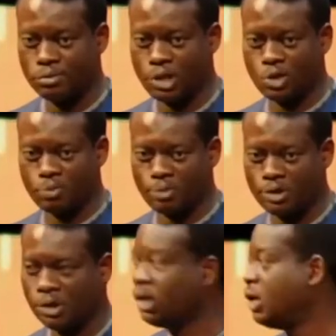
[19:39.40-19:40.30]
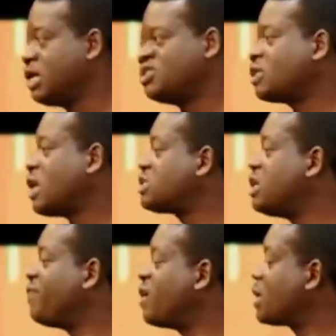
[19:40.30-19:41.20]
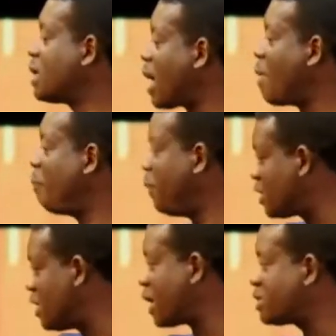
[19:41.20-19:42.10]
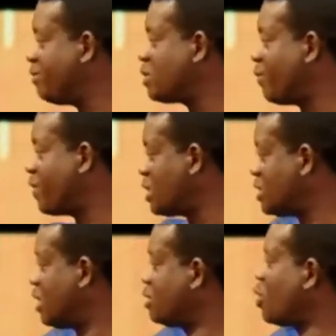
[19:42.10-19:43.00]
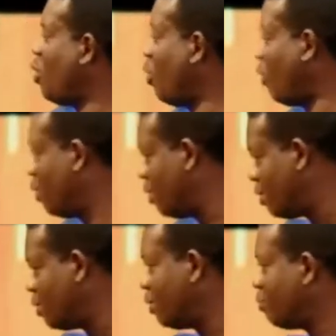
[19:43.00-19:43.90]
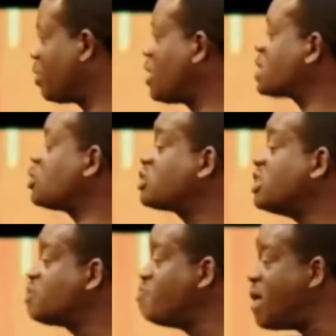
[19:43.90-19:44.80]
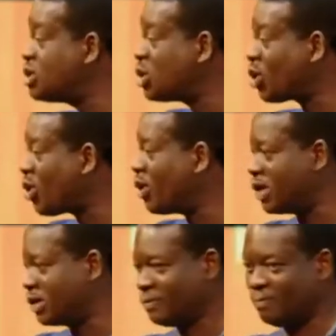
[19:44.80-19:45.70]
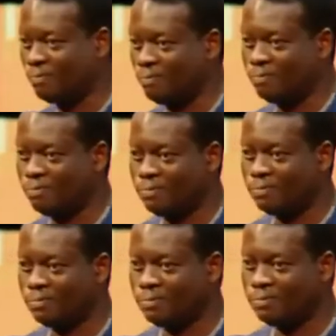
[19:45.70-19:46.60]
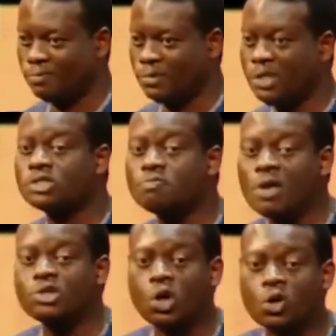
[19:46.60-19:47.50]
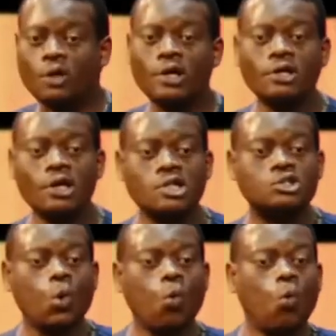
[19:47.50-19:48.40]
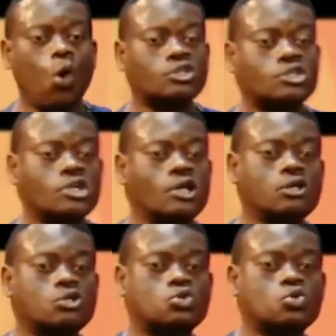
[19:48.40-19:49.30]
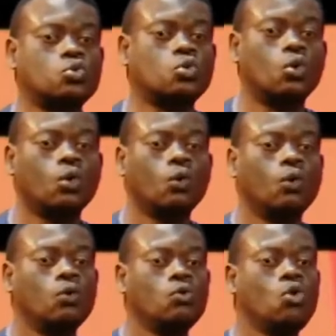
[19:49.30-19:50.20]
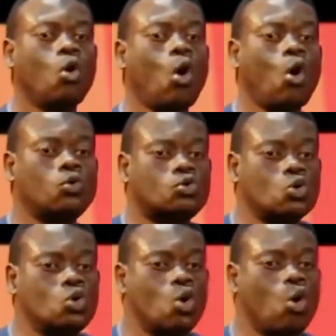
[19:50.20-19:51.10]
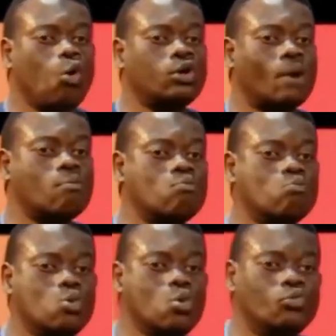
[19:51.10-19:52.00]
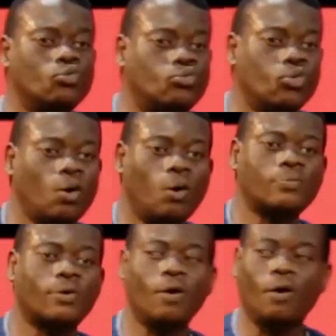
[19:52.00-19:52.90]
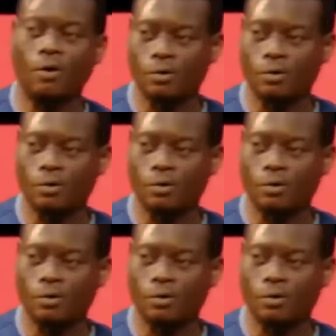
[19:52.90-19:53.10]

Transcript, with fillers: Are you with me? It's not as if he, he can't pick the activity of angels or but that's not his major calling. His major calling is watching to, uh, to know the move of God.